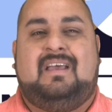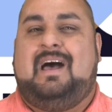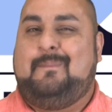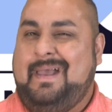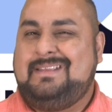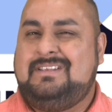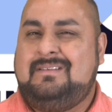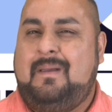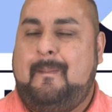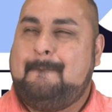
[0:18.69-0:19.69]

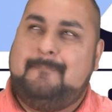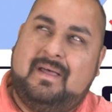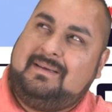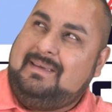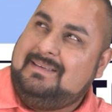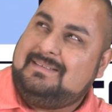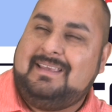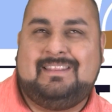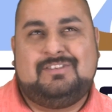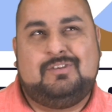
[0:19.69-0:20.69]
Imagine monkeys
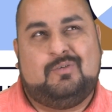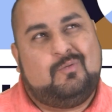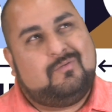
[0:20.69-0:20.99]
in the zoo.